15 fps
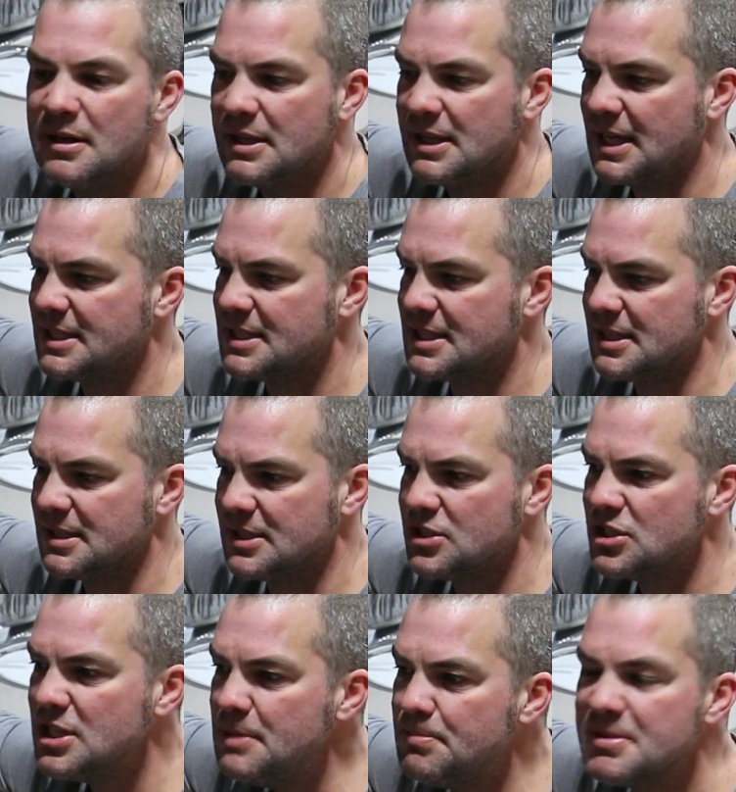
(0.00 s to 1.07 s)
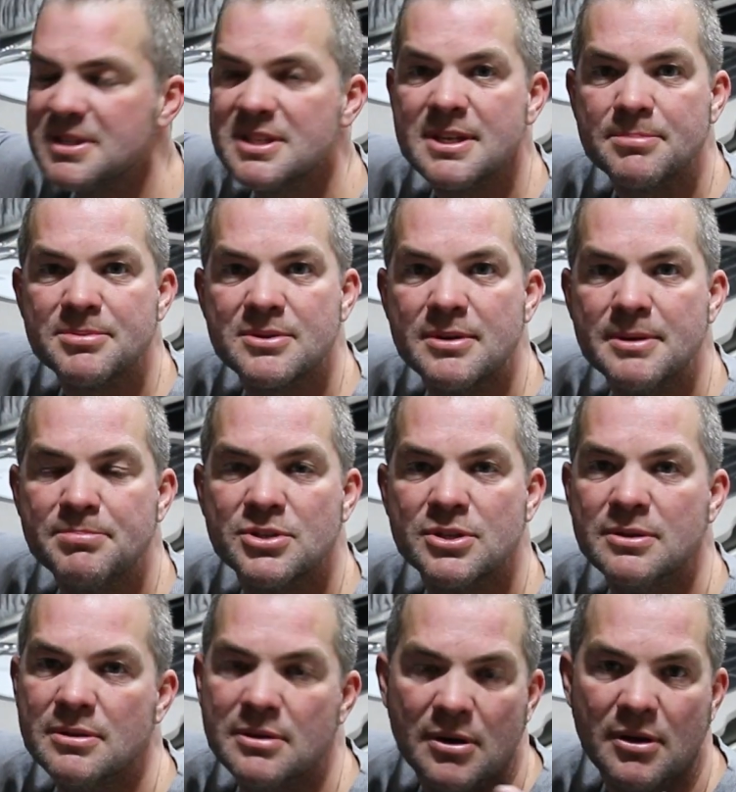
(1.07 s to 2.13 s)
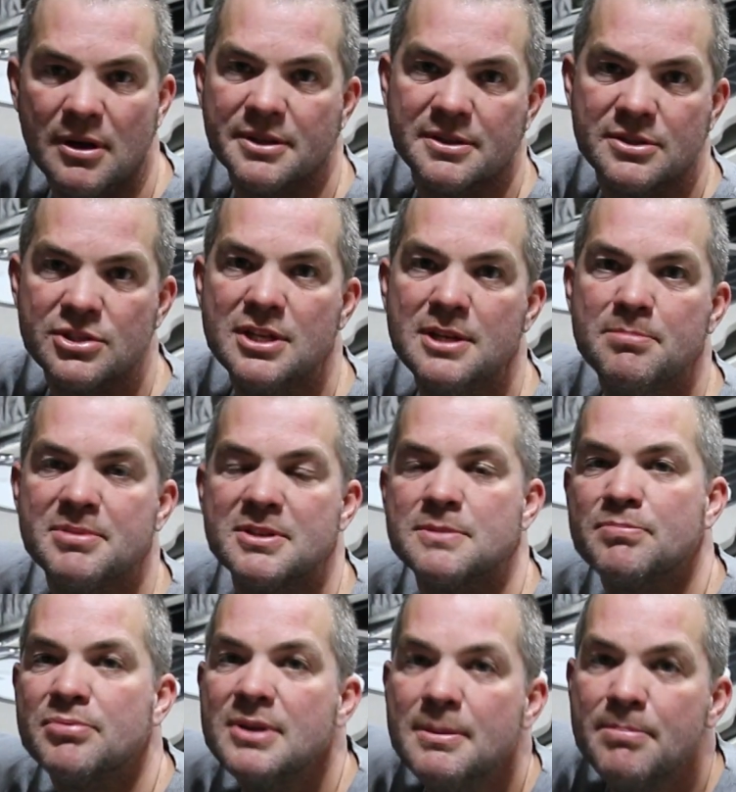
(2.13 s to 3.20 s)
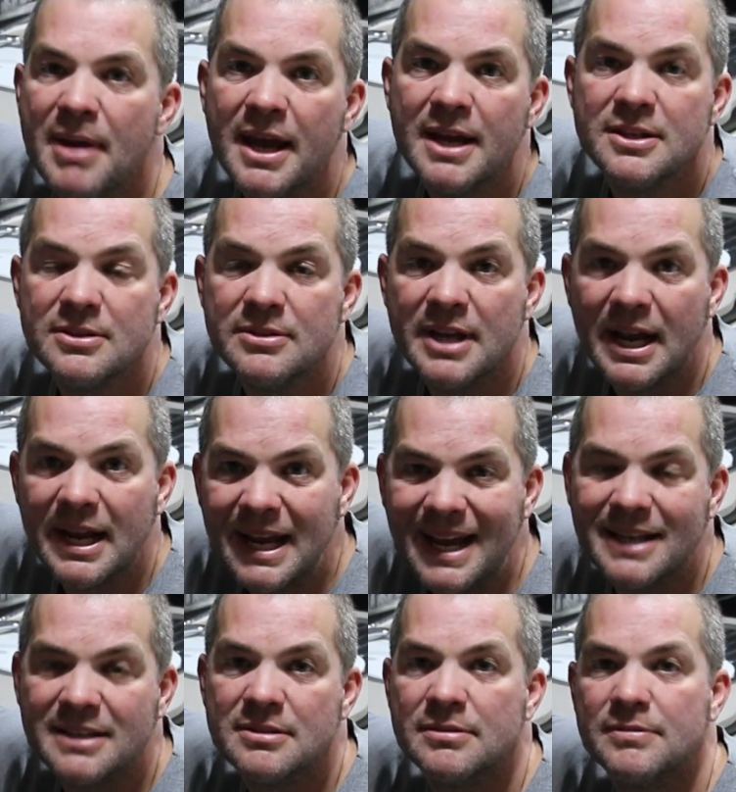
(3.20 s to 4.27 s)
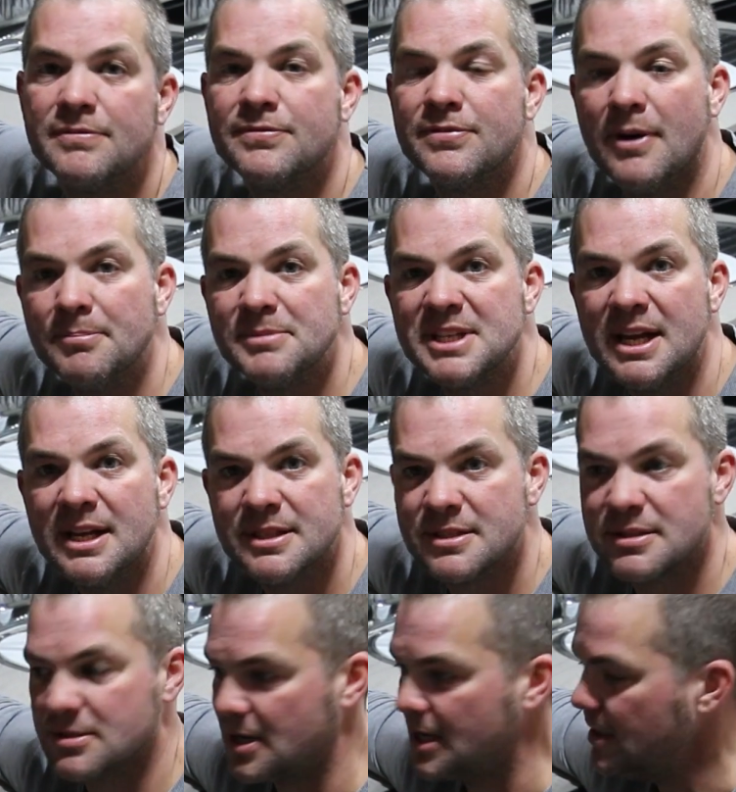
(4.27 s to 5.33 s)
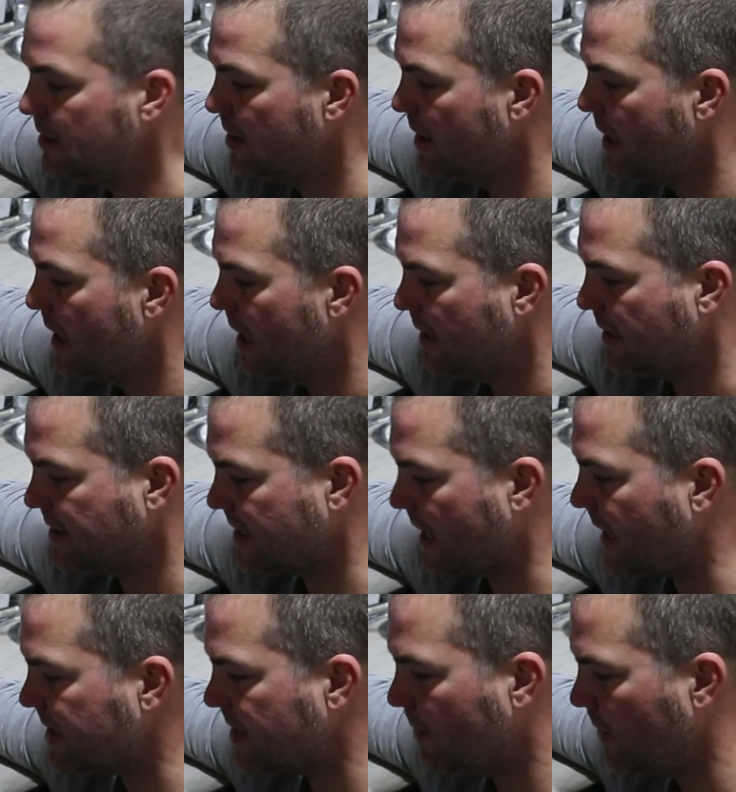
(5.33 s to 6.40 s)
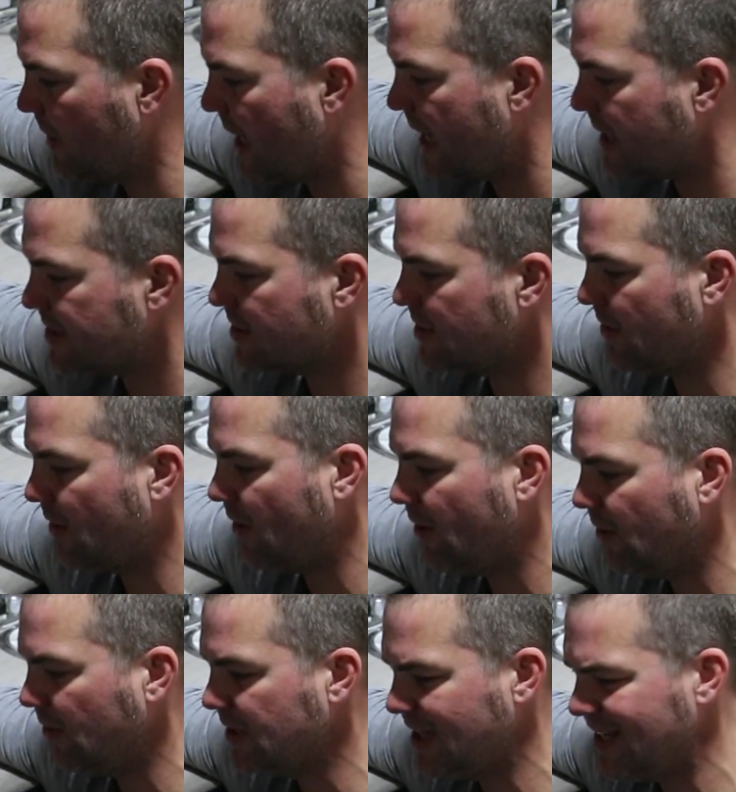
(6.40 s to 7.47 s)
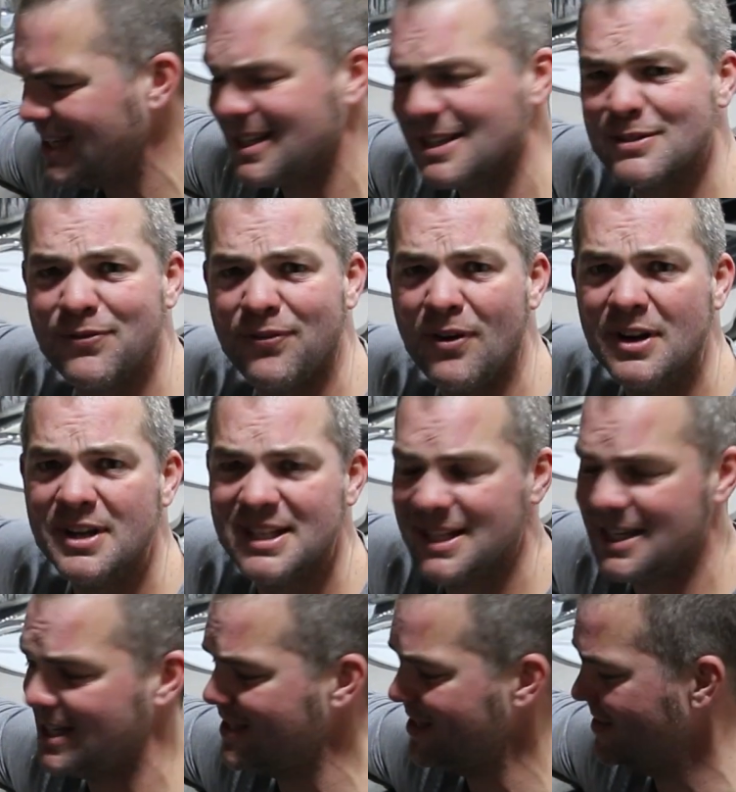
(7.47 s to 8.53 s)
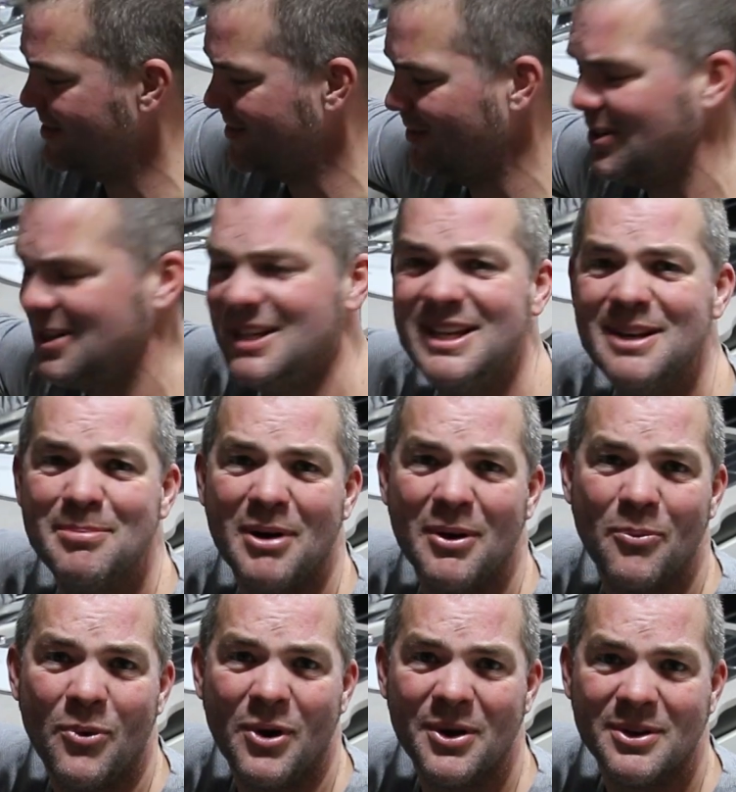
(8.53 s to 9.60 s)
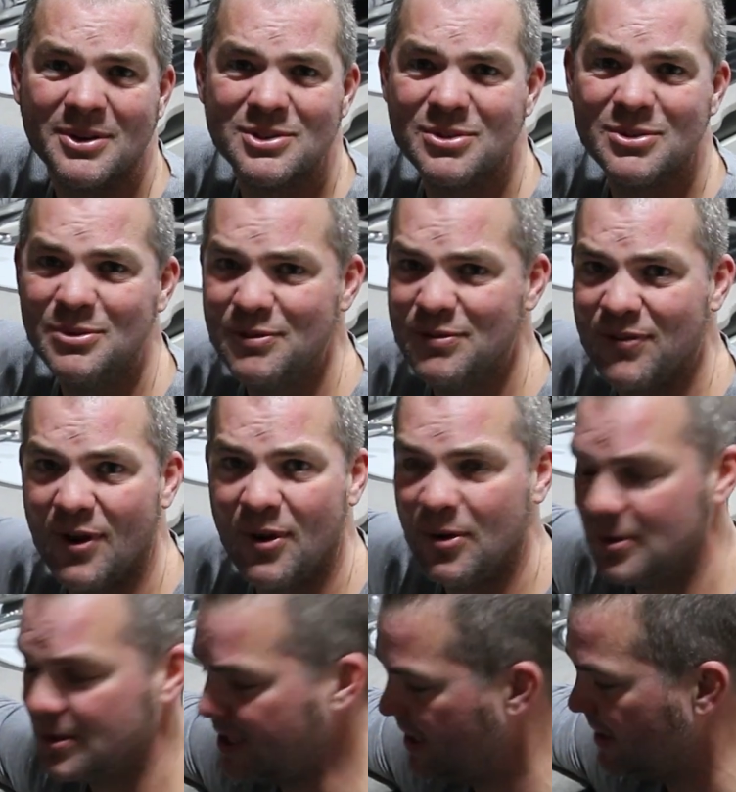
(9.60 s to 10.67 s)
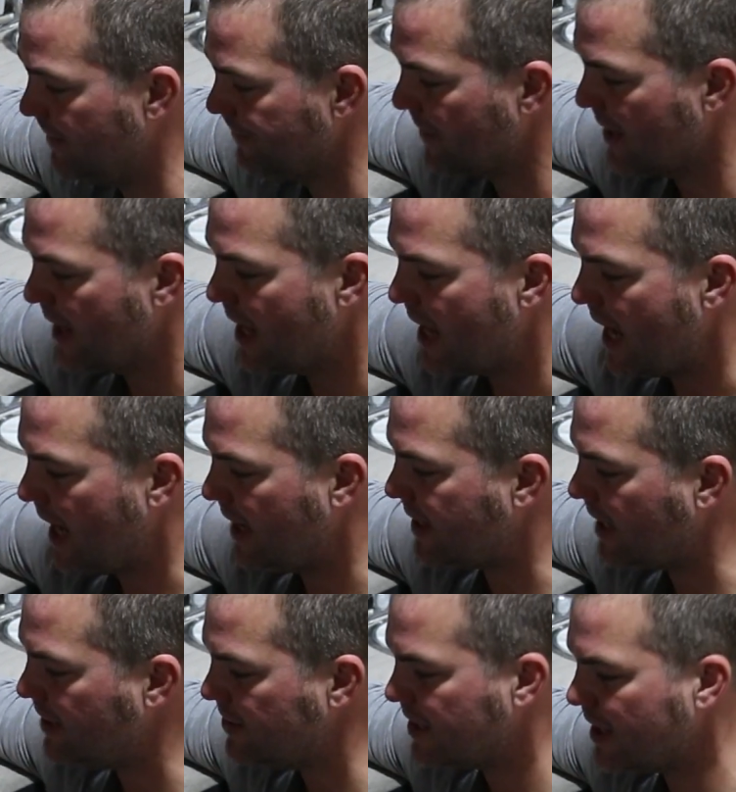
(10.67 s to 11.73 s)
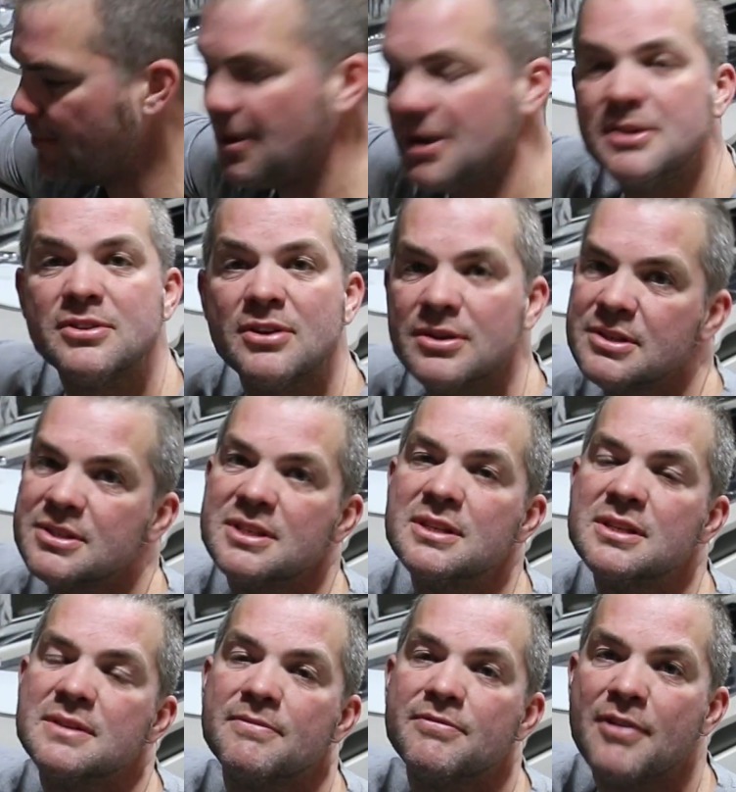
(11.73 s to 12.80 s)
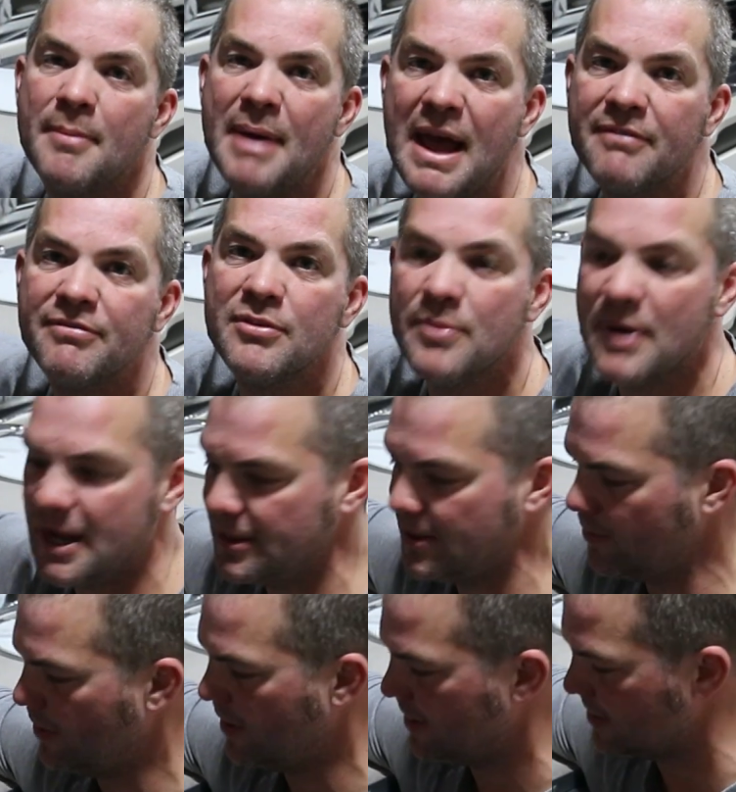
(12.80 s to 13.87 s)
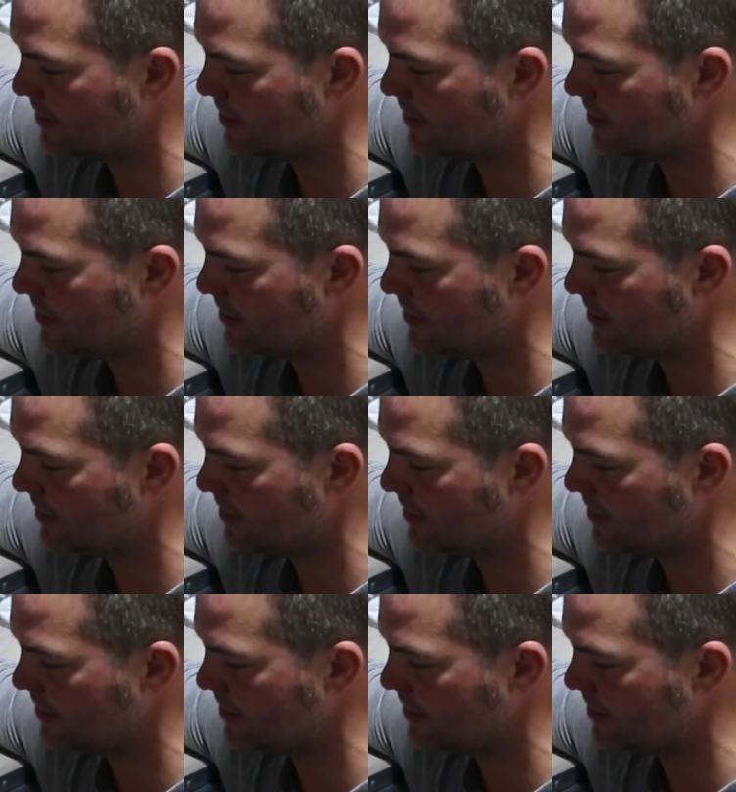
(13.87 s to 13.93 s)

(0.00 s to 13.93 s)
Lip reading: That's the cheapest subscription or the cheapest prepaid you can get from Telstra. The data will last you a whole year. That's 40 gigs. You only need about 1 or 2 for a whole year. And then you can monitor your system from everywhere in the world.